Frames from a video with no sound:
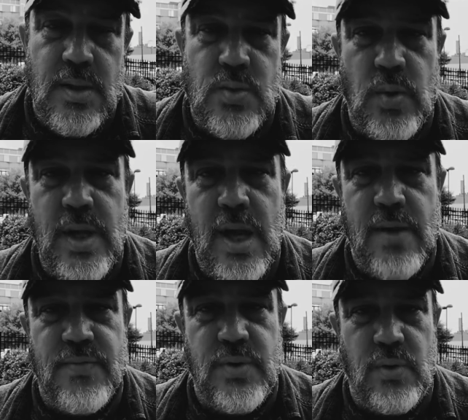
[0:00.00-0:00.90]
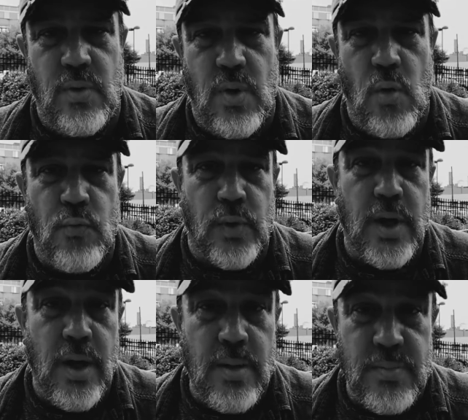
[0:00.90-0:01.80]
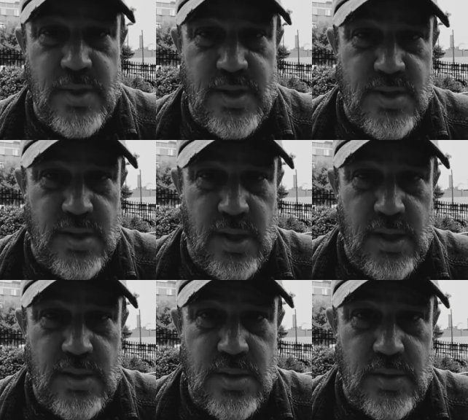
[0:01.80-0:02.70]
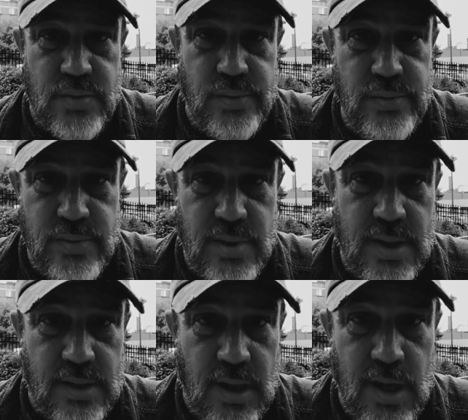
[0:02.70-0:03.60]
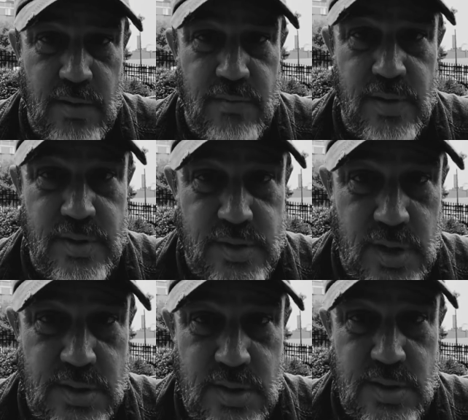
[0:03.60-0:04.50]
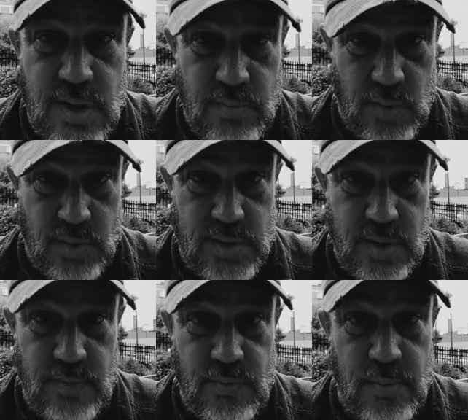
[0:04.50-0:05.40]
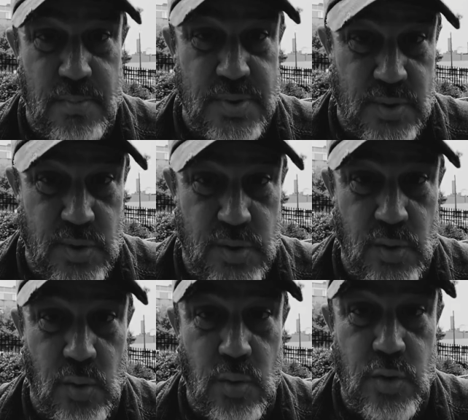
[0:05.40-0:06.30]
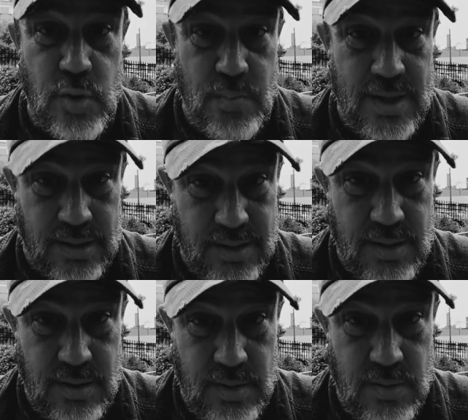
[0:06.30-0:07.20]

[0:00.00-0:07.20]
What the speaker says: we have to overcome these things in truth and love and justice and mercy from a positional humility.